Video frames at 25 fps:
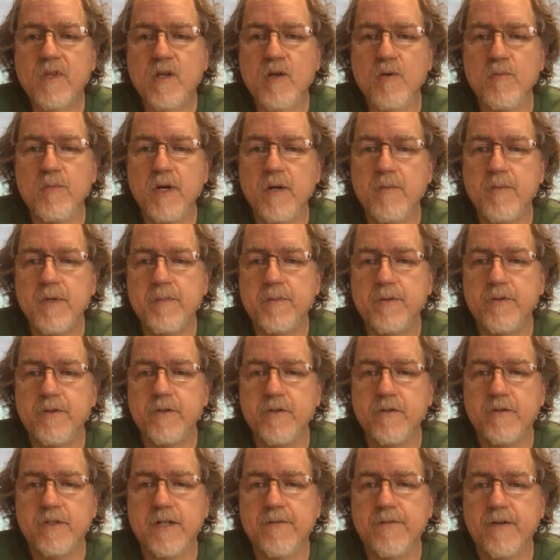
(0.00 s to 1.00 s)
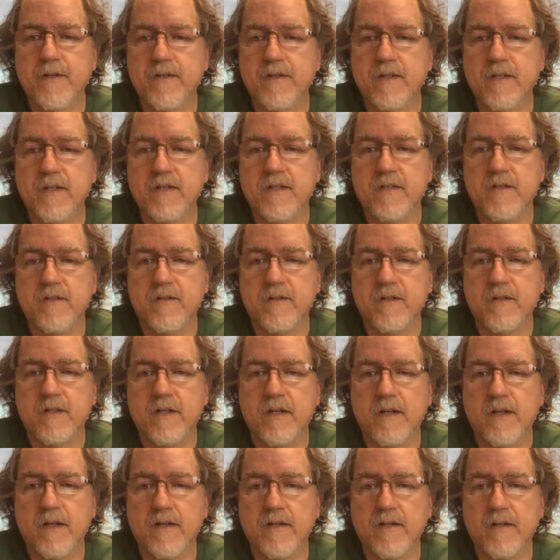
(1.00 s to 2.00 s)
But people do stuff like this,
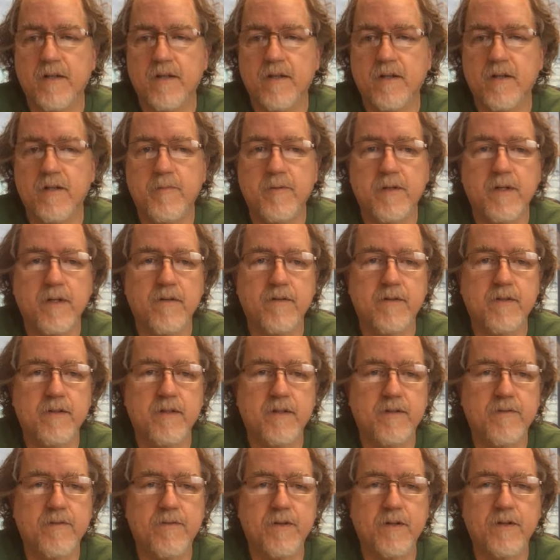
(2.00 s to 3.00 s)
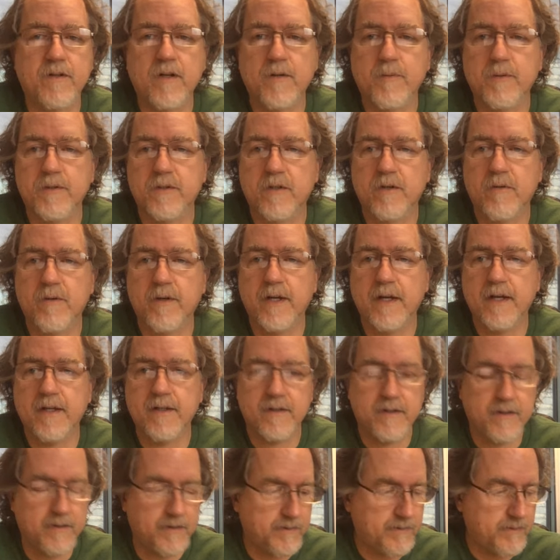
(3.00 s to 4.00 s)
and you need to be able to figure out what's going on
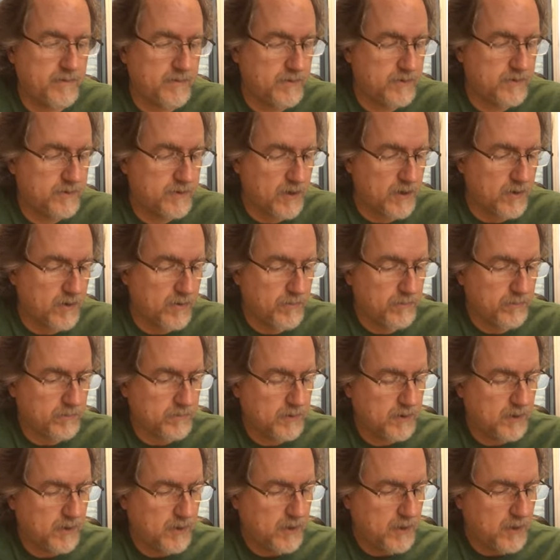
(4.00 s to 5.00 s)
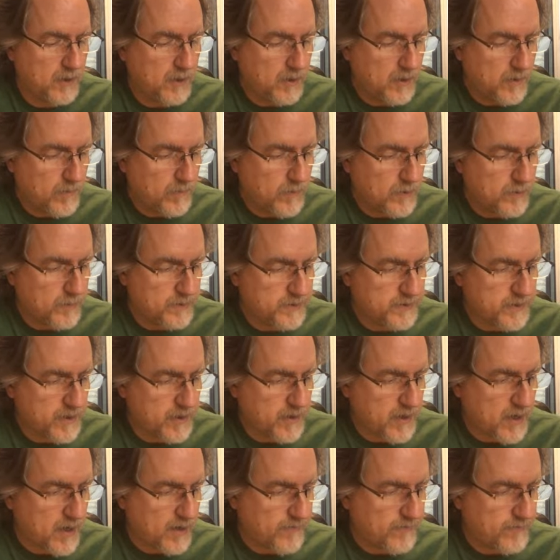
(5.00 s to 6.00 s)
here. So what do we start
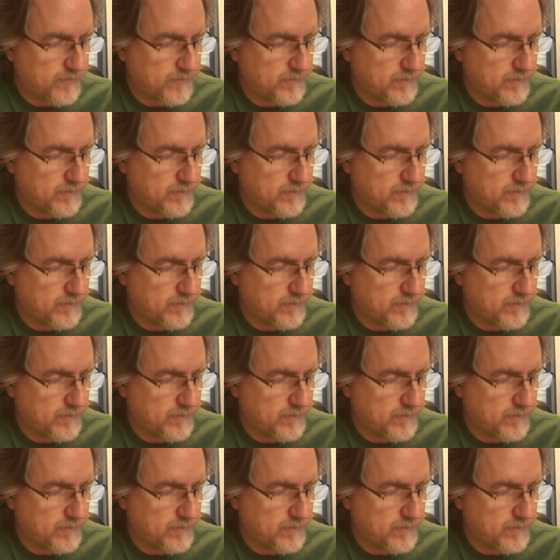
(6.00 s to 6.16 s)
off?